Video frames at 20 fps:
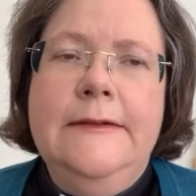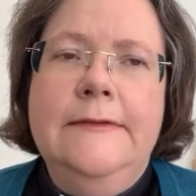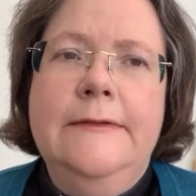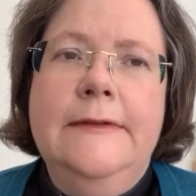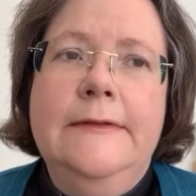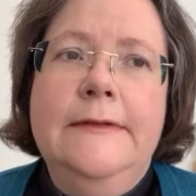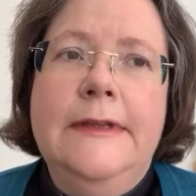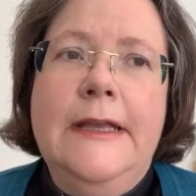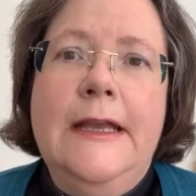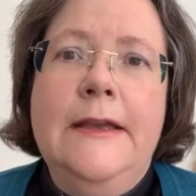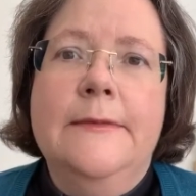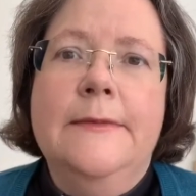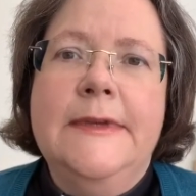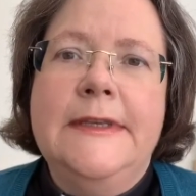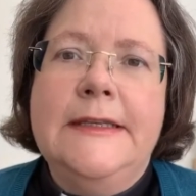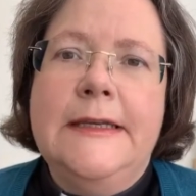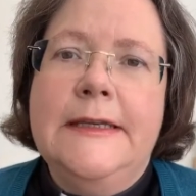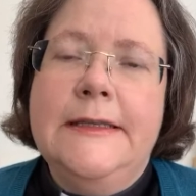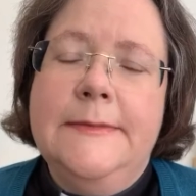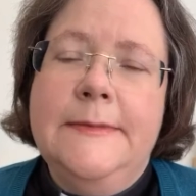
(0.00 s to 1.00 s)

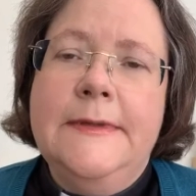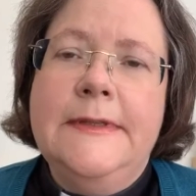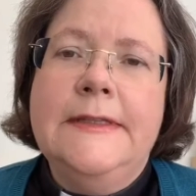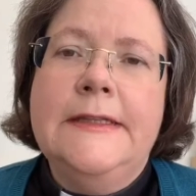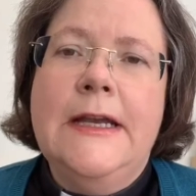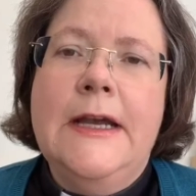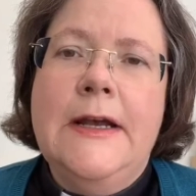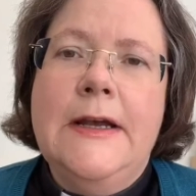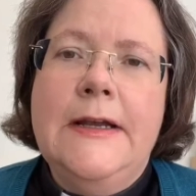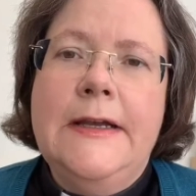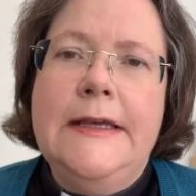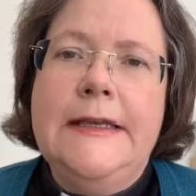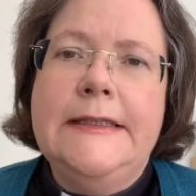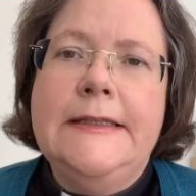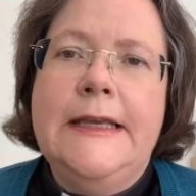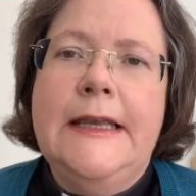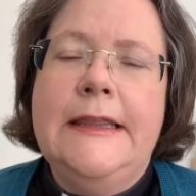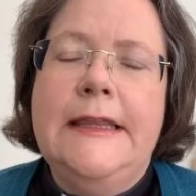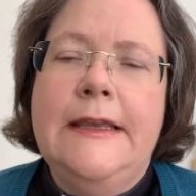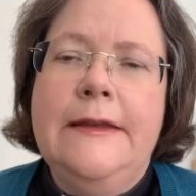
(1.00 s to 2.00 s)
Naomi's husband dies,
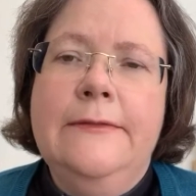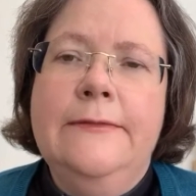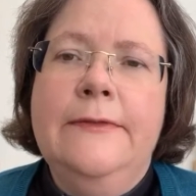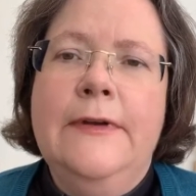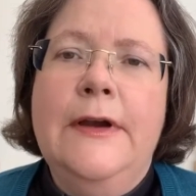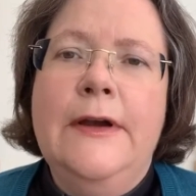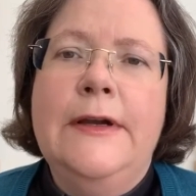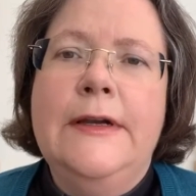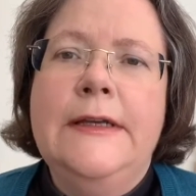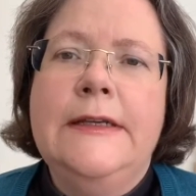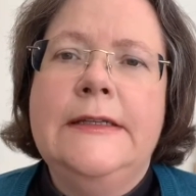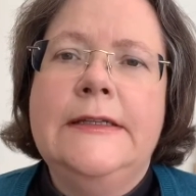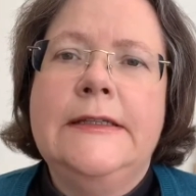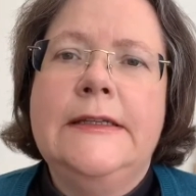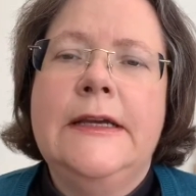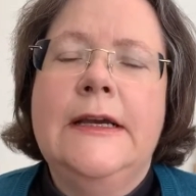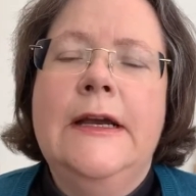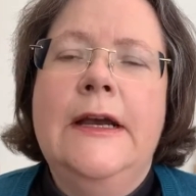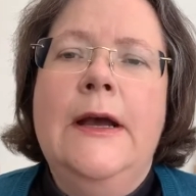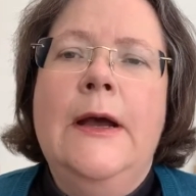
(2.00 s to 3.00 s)
and they
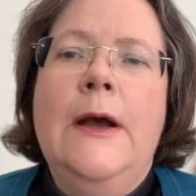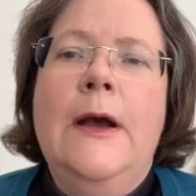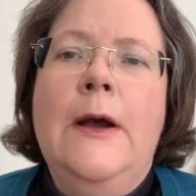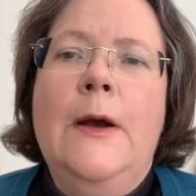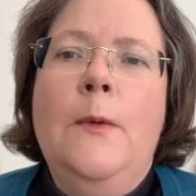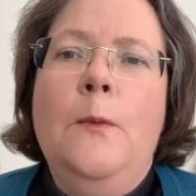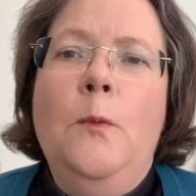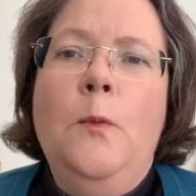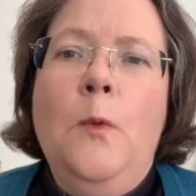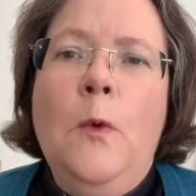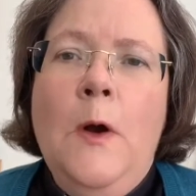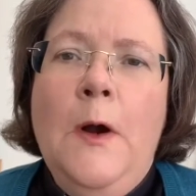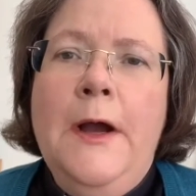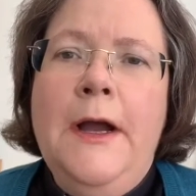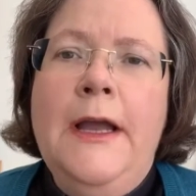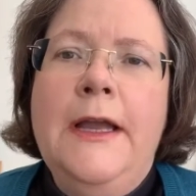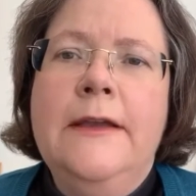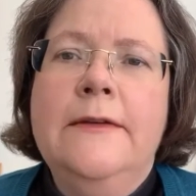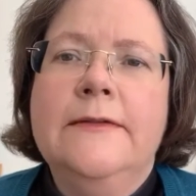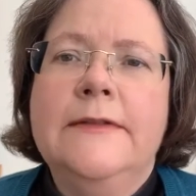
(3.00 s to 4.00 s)
find
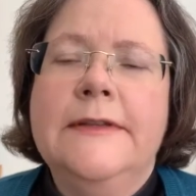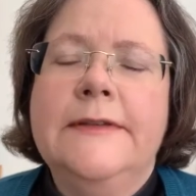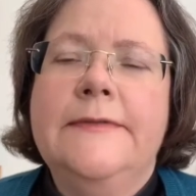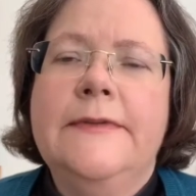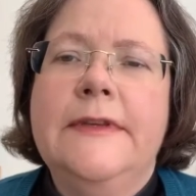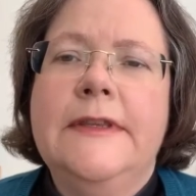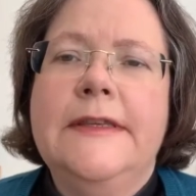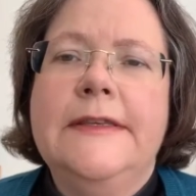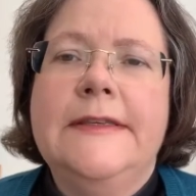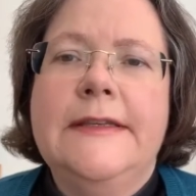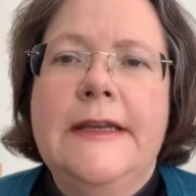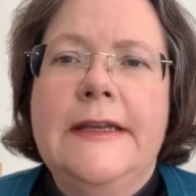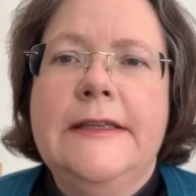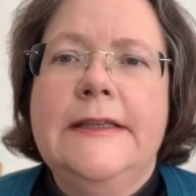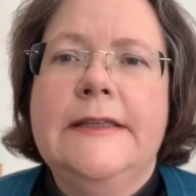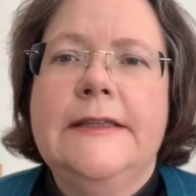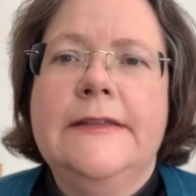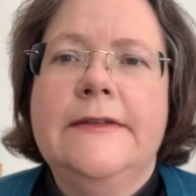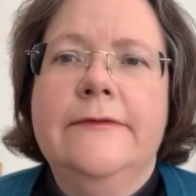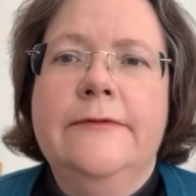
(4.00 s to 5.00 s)
wives for the
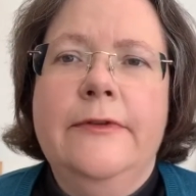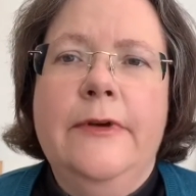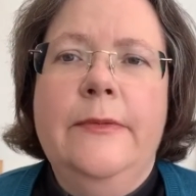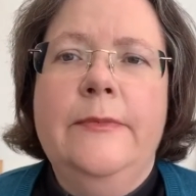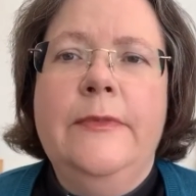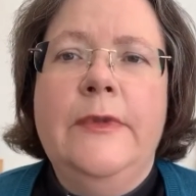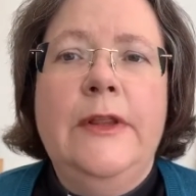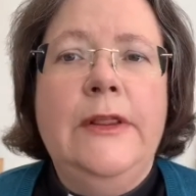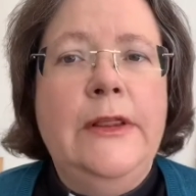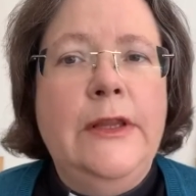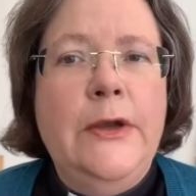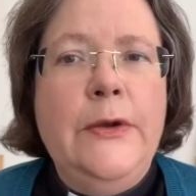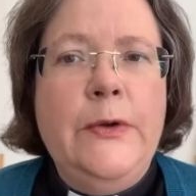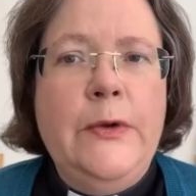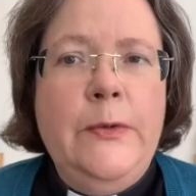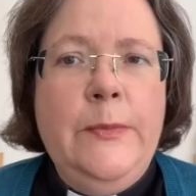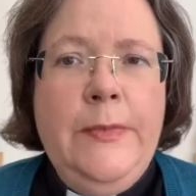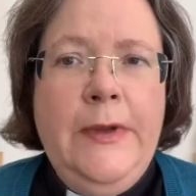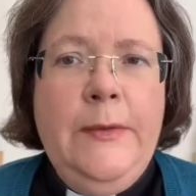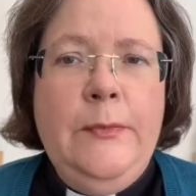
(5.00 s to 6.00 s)
sons from the
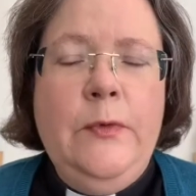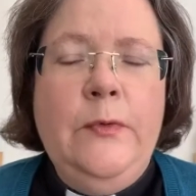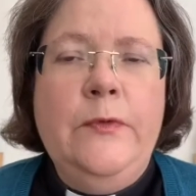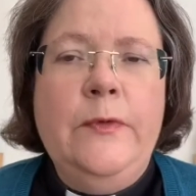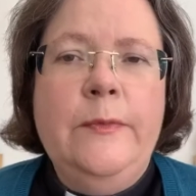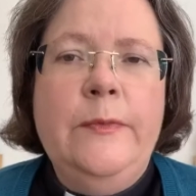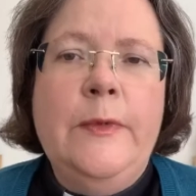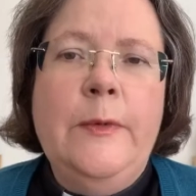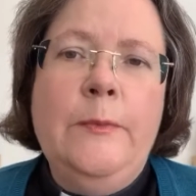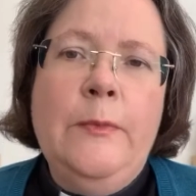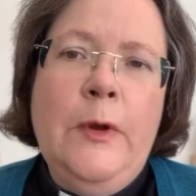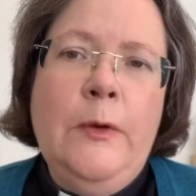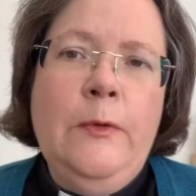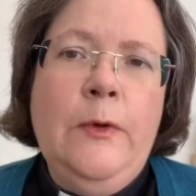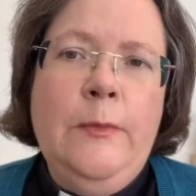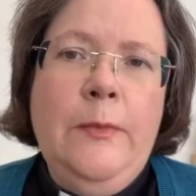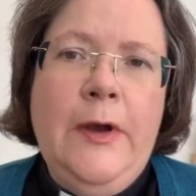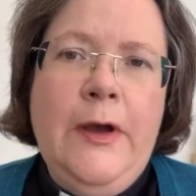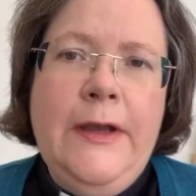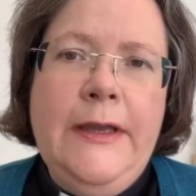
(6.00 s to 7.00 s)
local people, from the
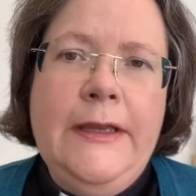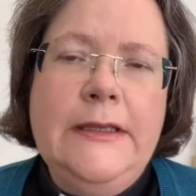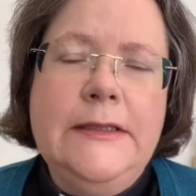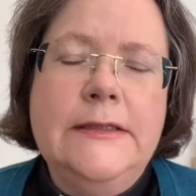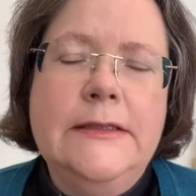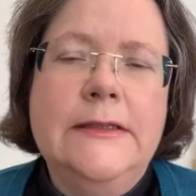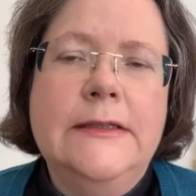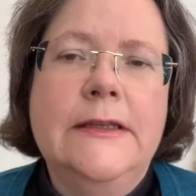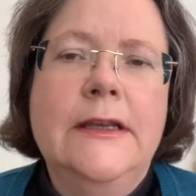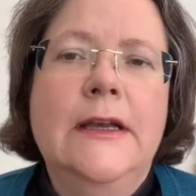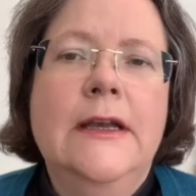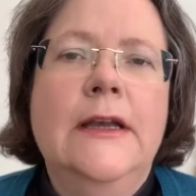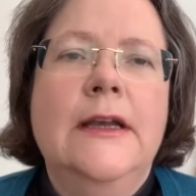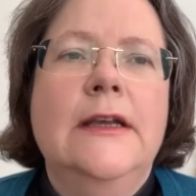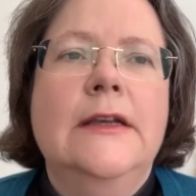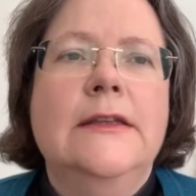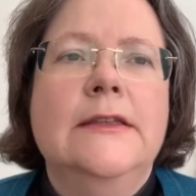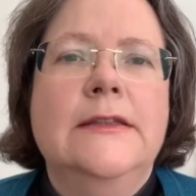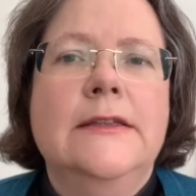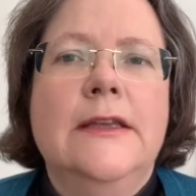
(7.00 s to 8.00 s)
Moabites.
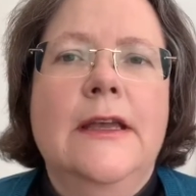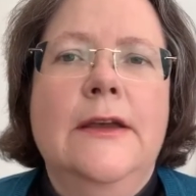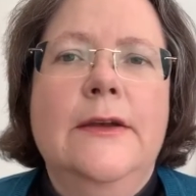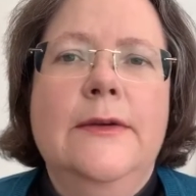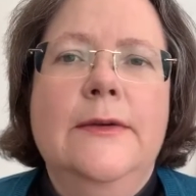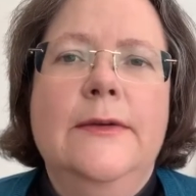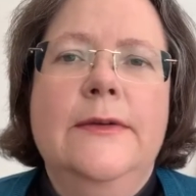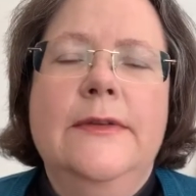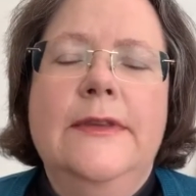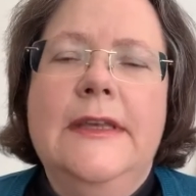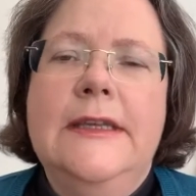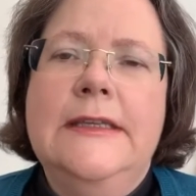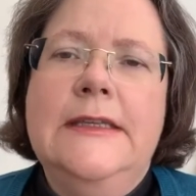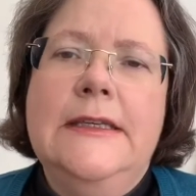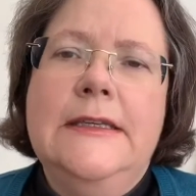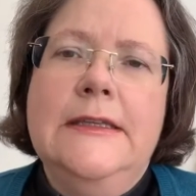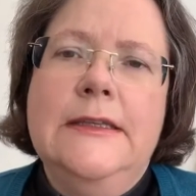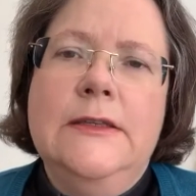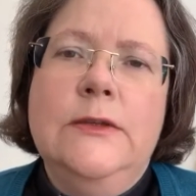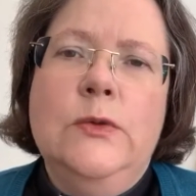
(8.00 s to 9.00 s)
So this
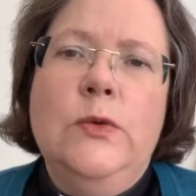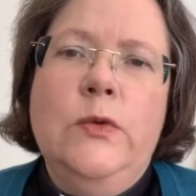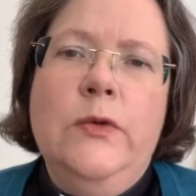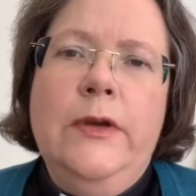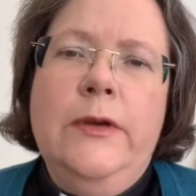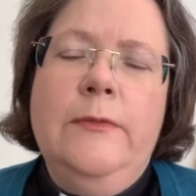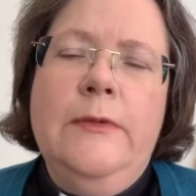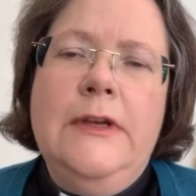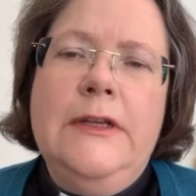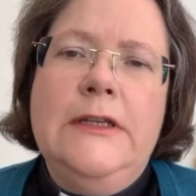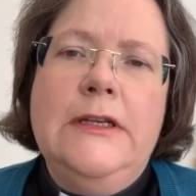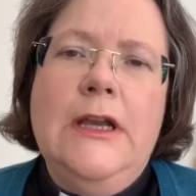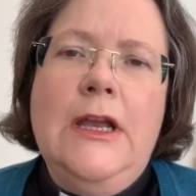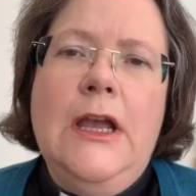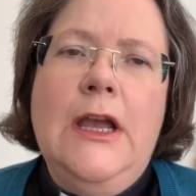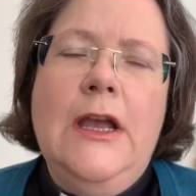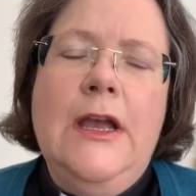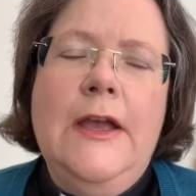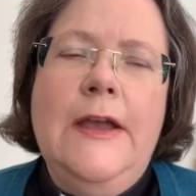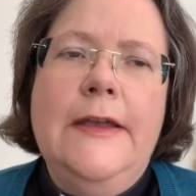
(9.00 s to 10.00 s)
is a story which
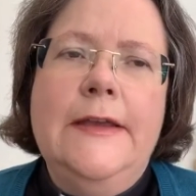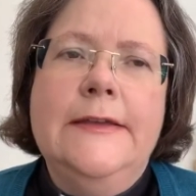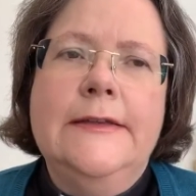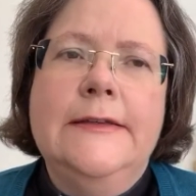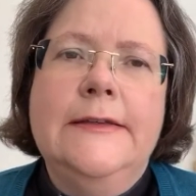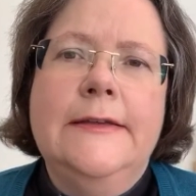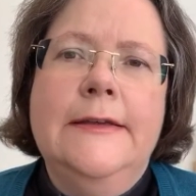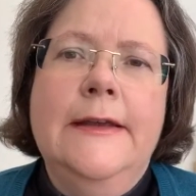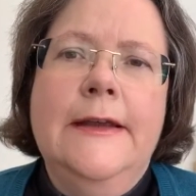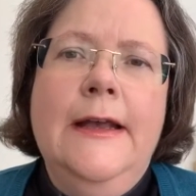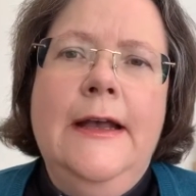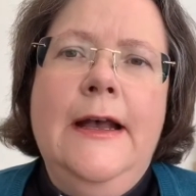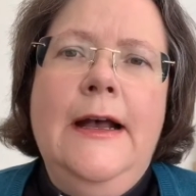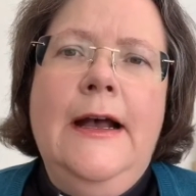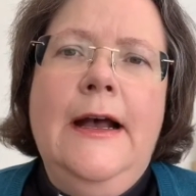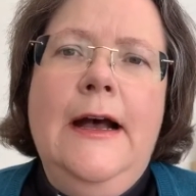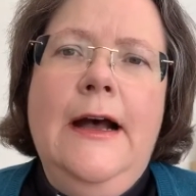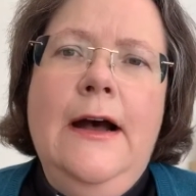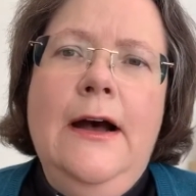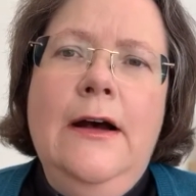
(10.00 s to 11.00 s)
occurs
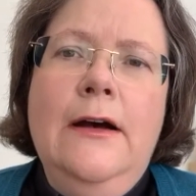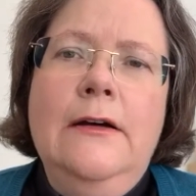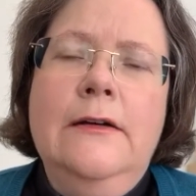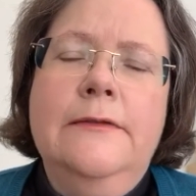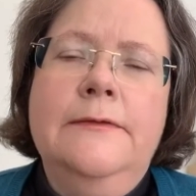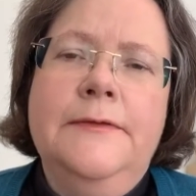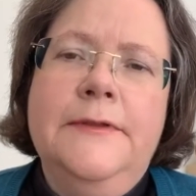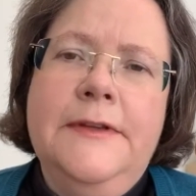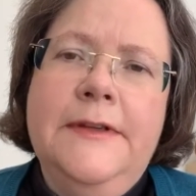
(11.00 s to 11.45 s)
after